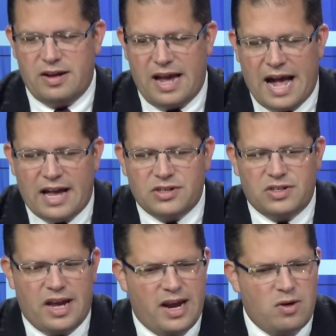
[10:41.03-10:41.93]

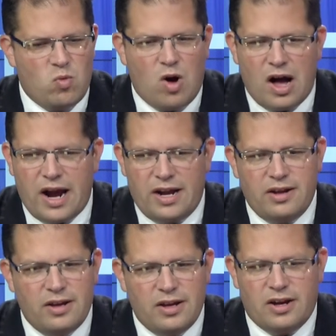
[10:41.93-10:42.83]
asked a wide
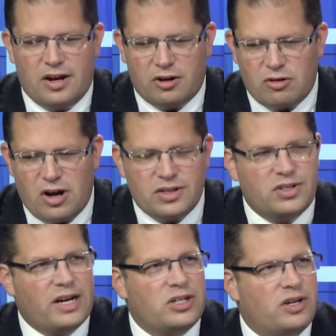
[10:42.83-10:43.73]

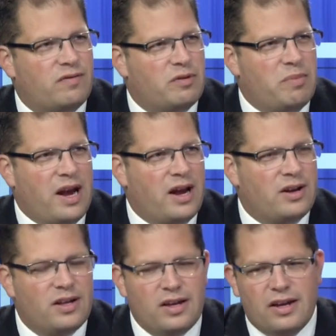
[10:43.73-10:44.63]
cross-section of the band,